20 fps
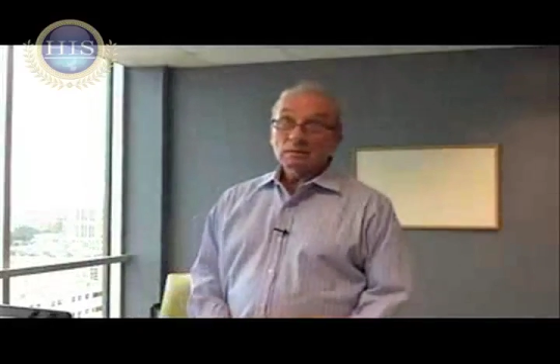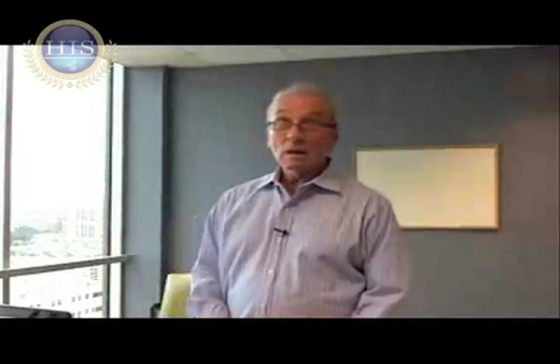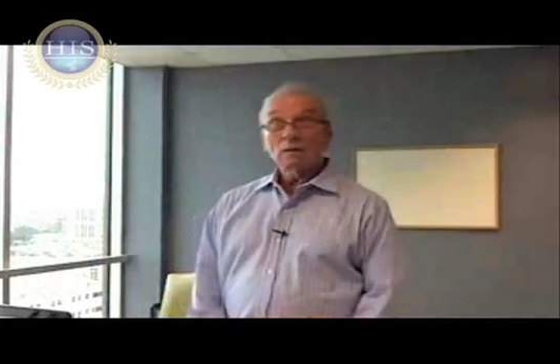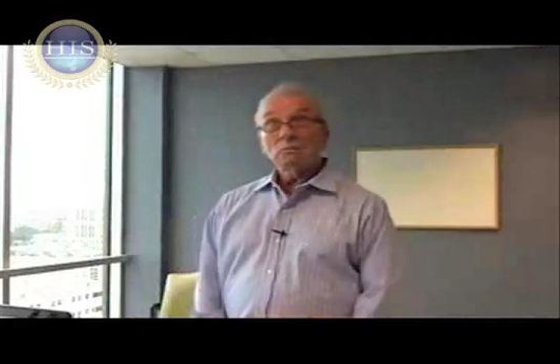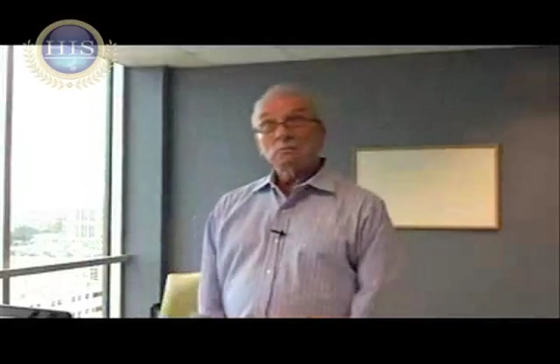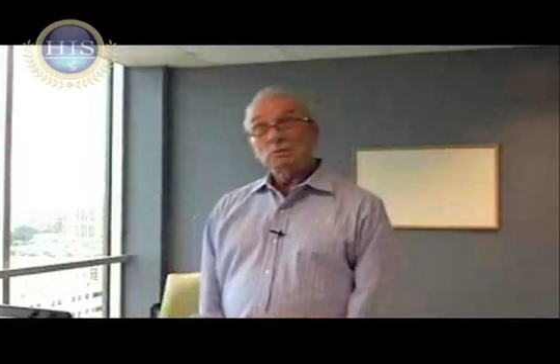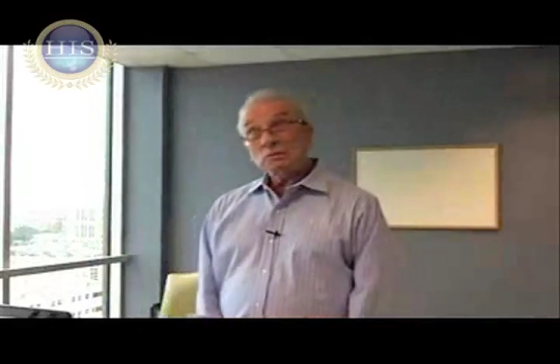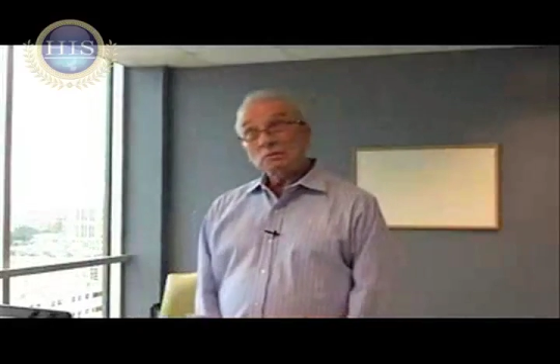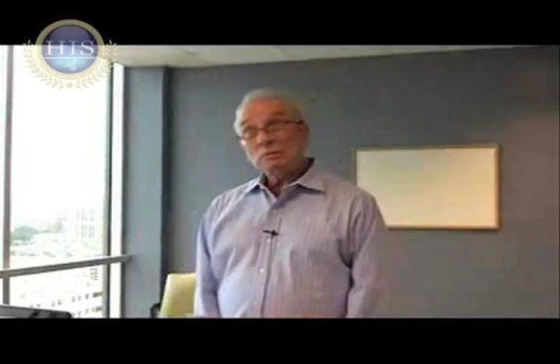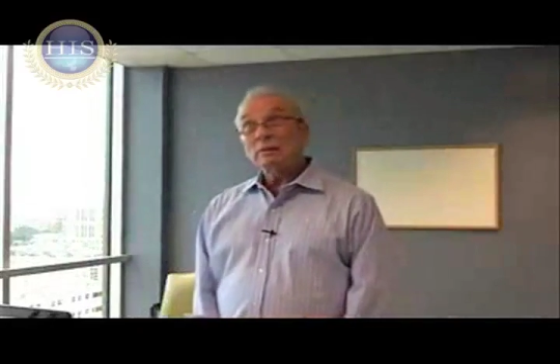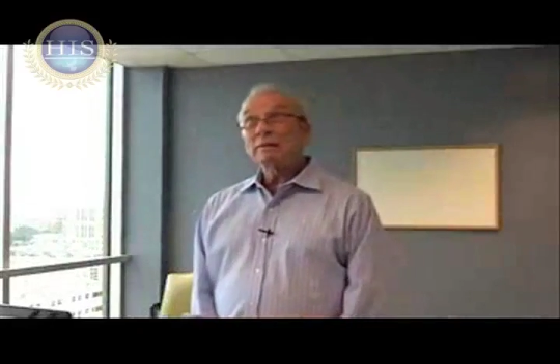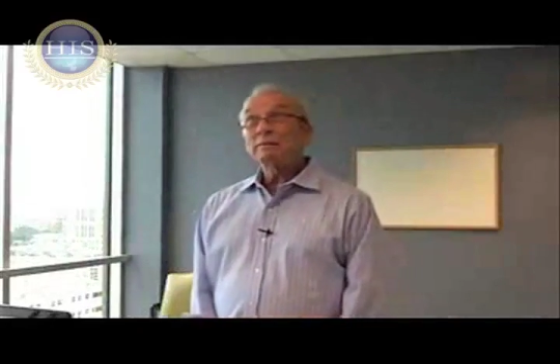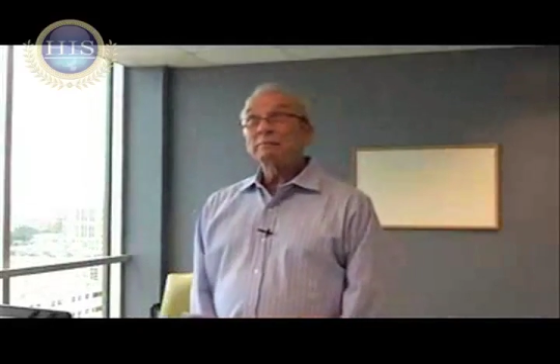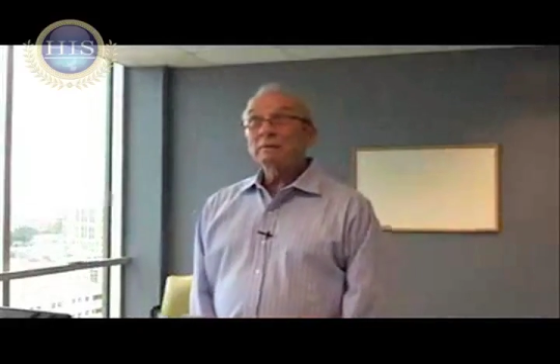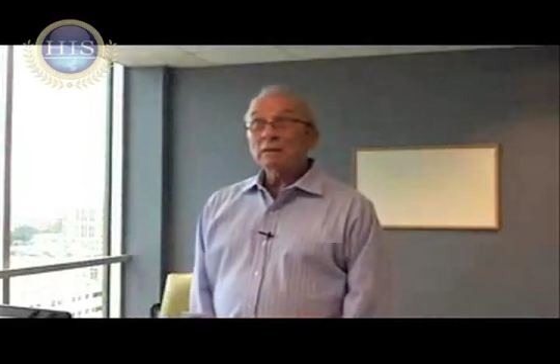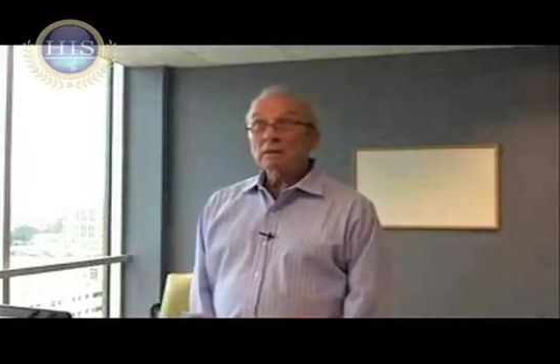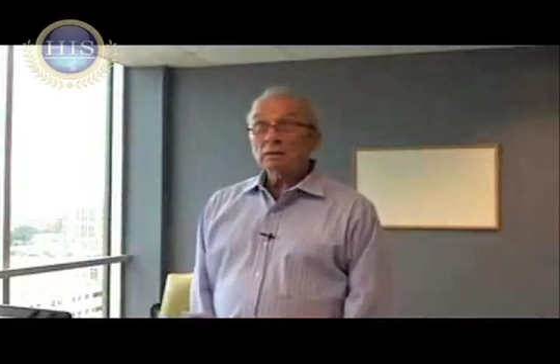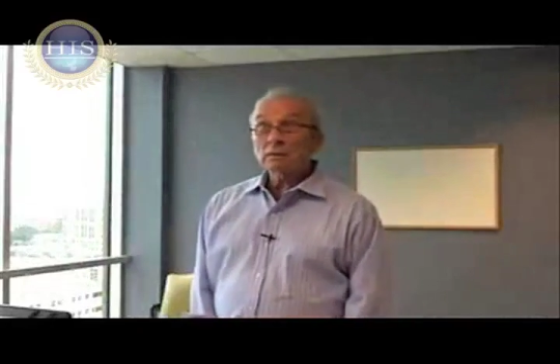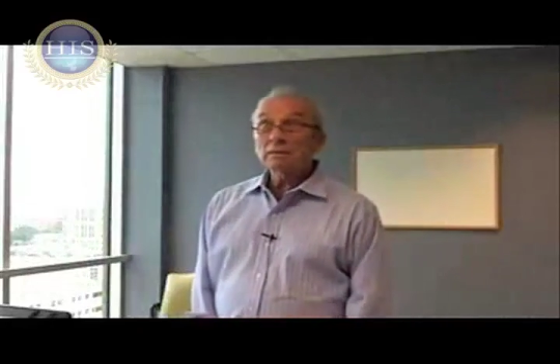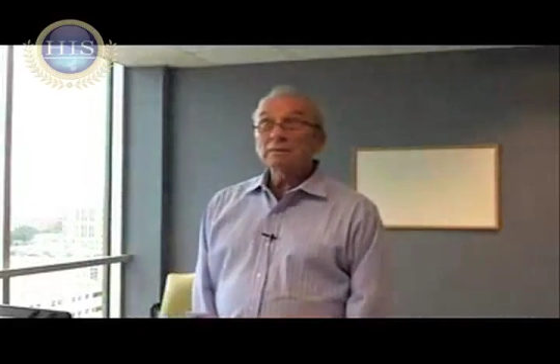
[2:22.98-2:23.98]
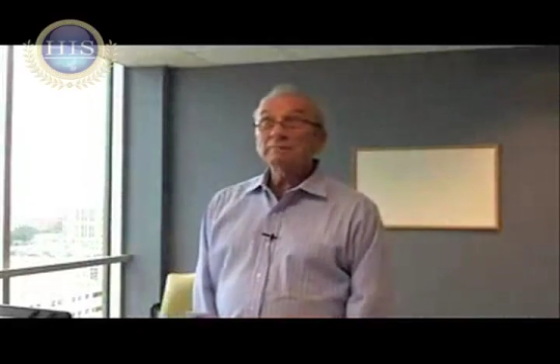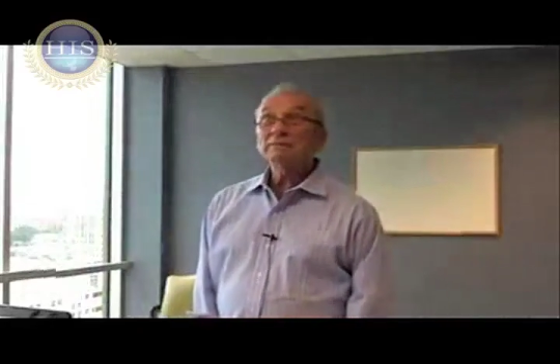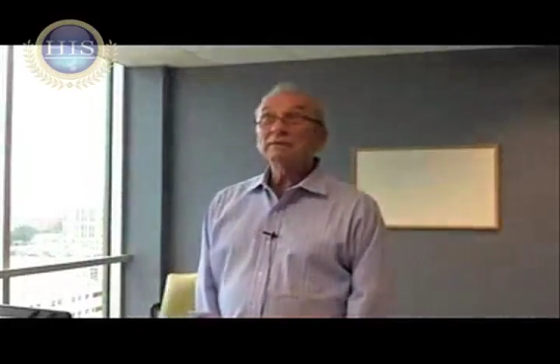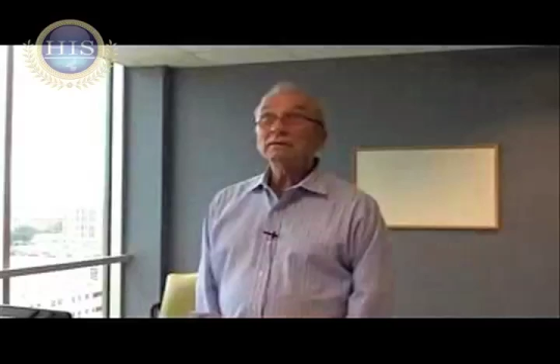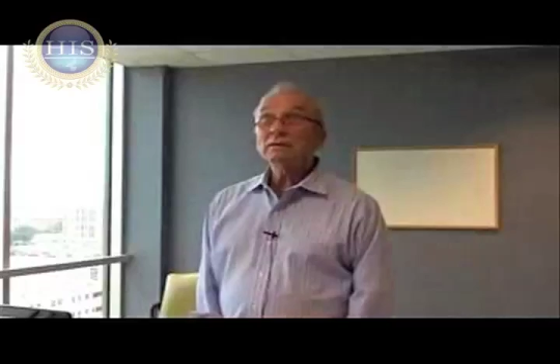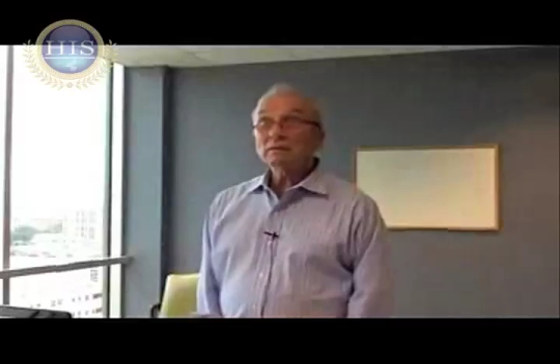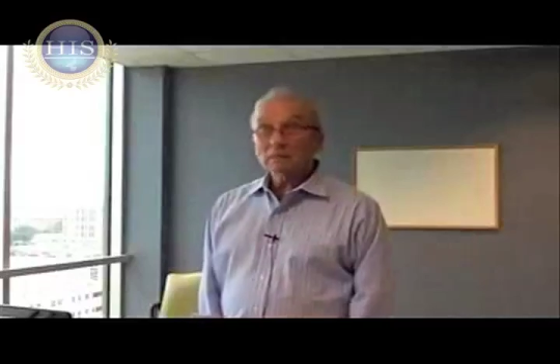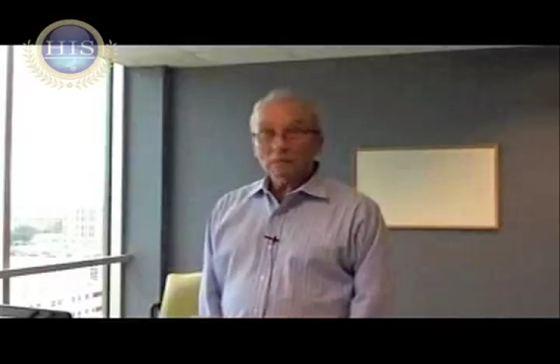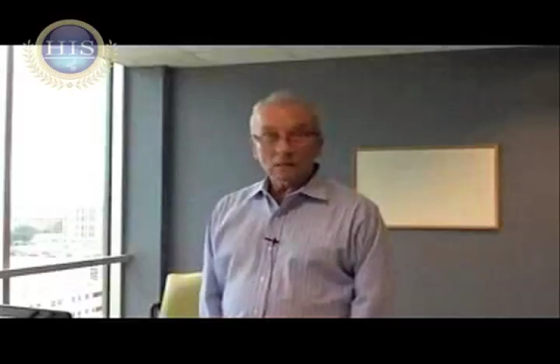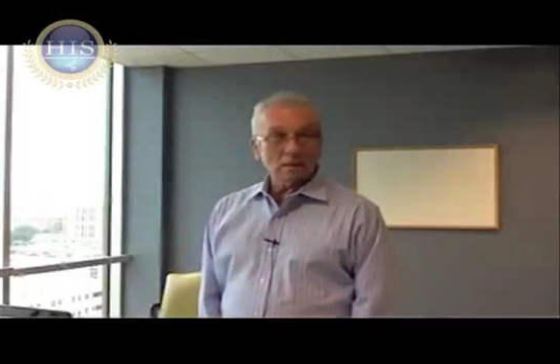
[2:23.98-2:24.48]
"I'm just trying to make a
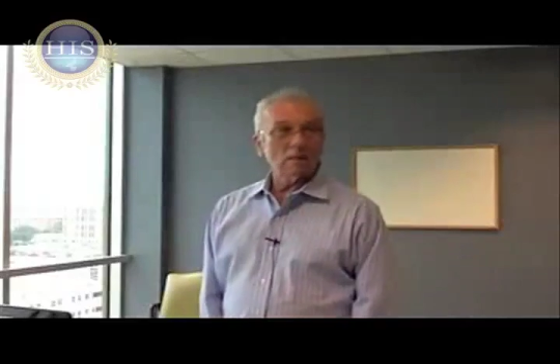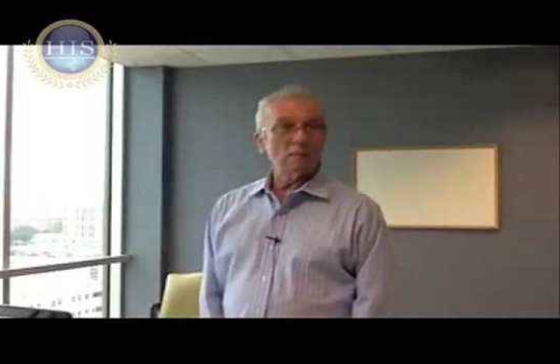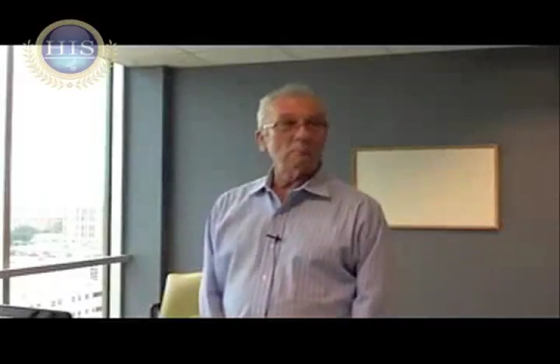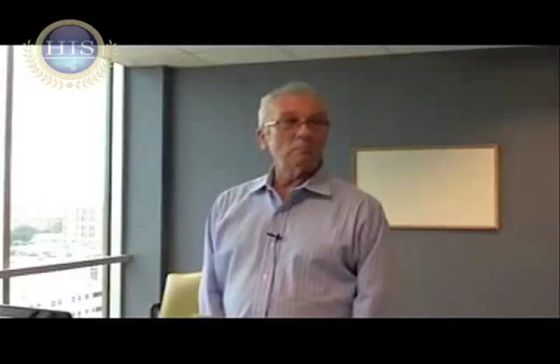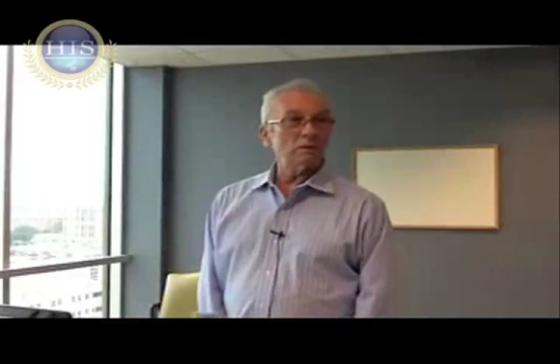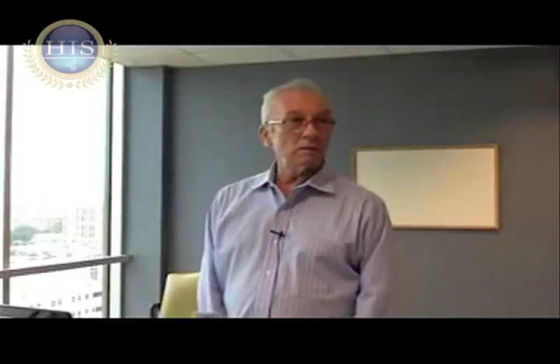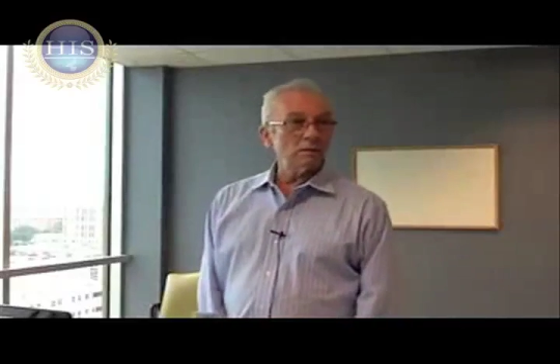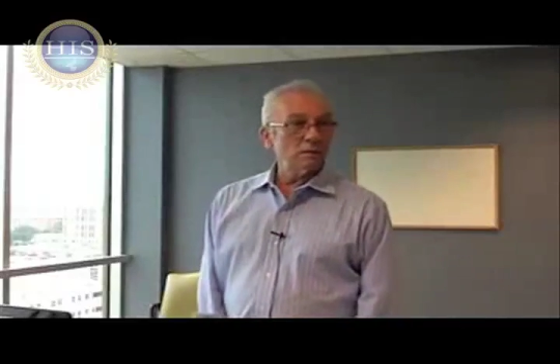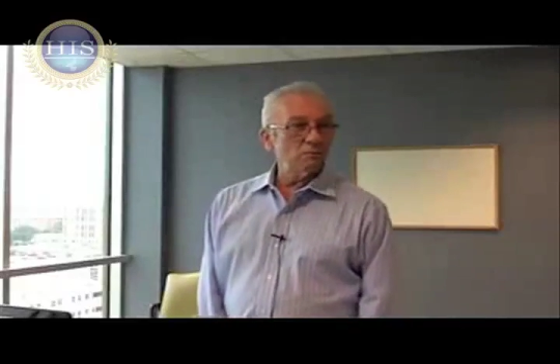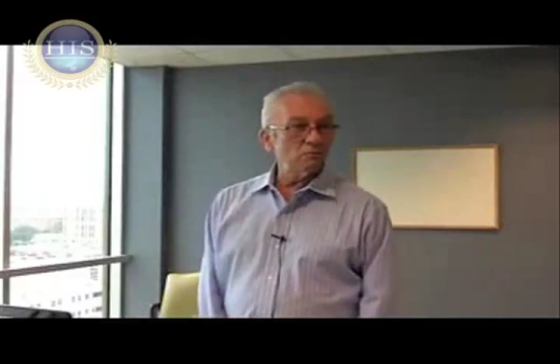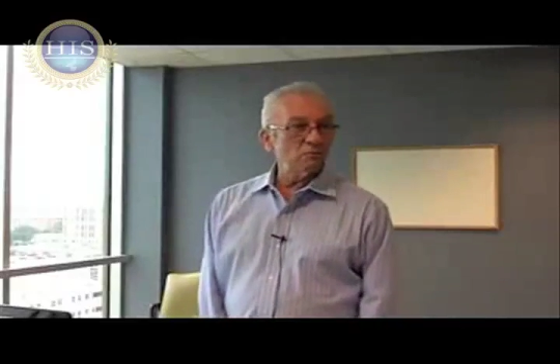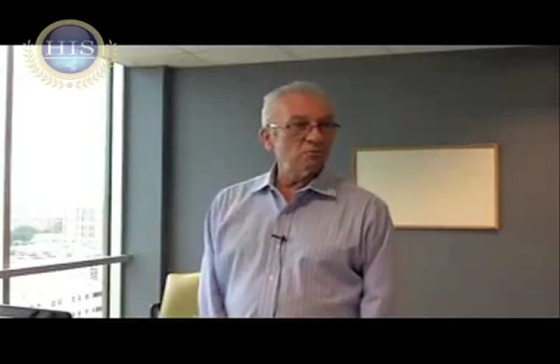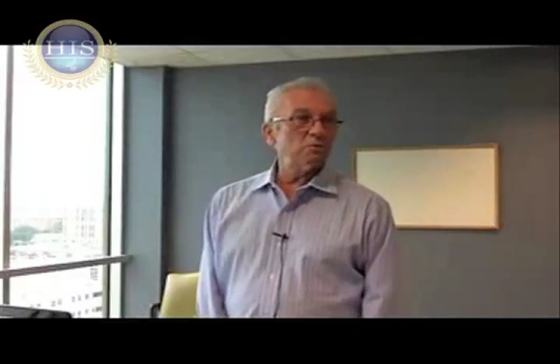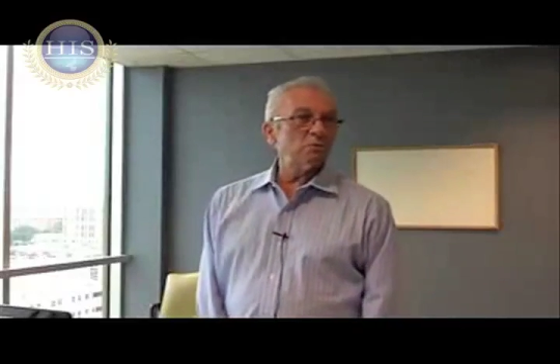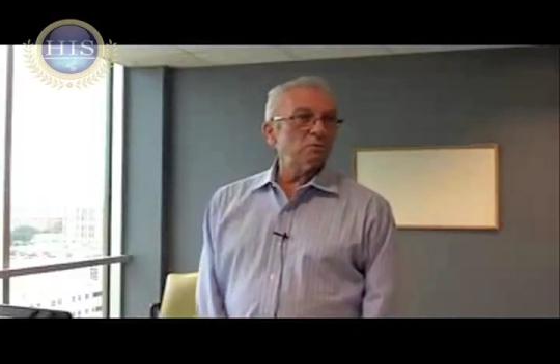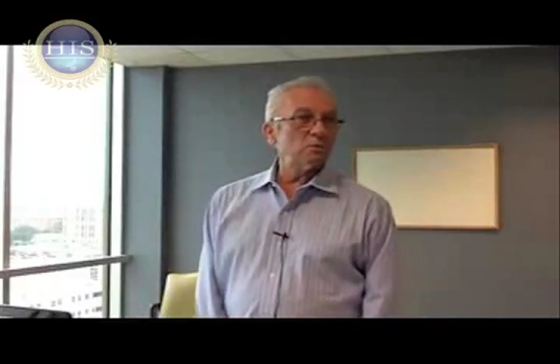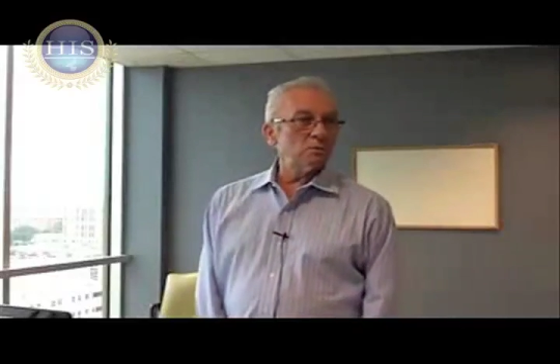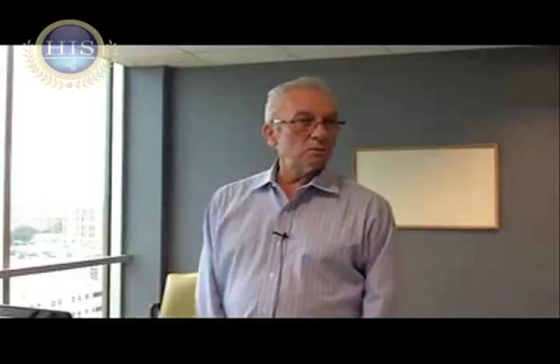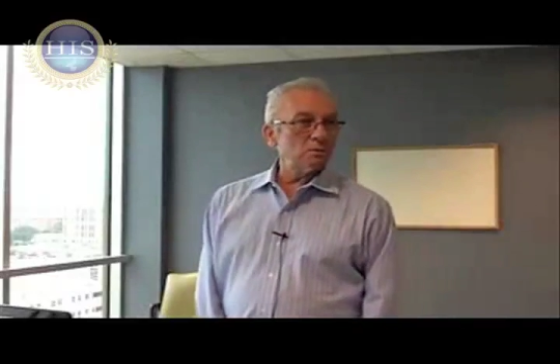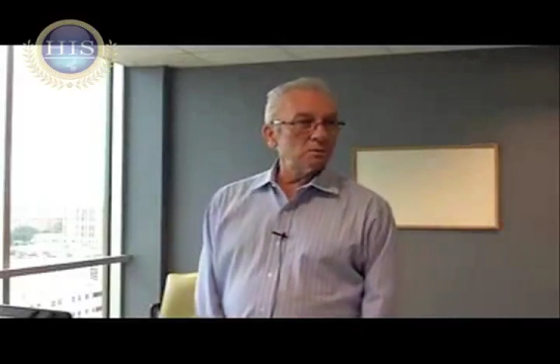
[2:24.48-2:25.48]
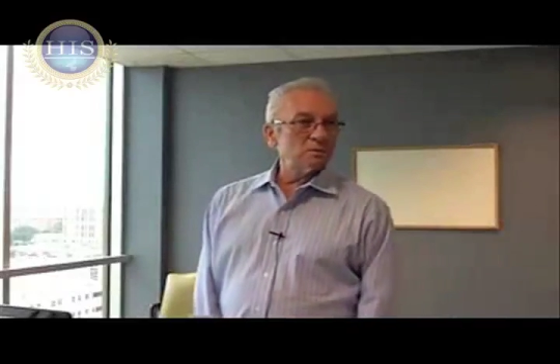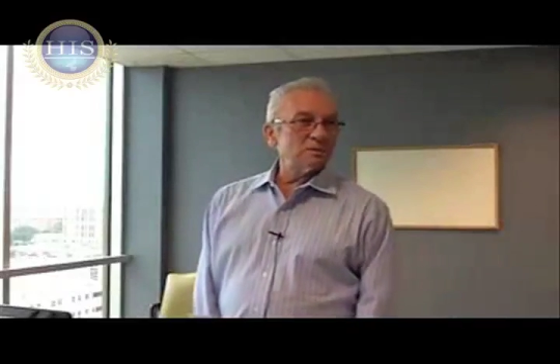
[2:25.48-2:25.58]
living," and I make them feel good.